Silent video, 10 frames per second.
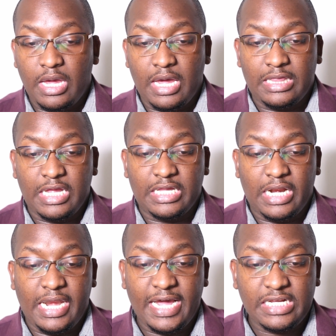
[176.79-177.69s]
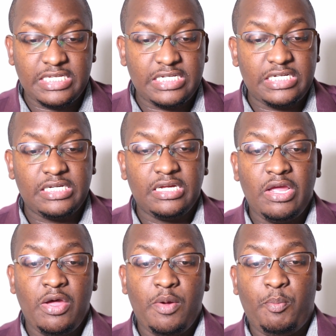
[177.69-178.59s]
And then the next
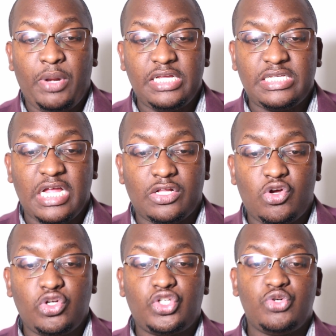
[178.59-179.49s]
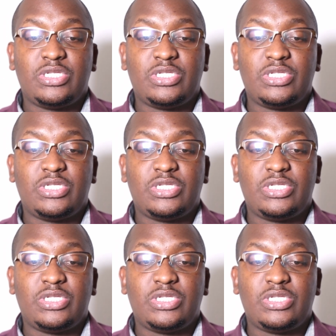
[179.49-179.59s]
place I'll go to,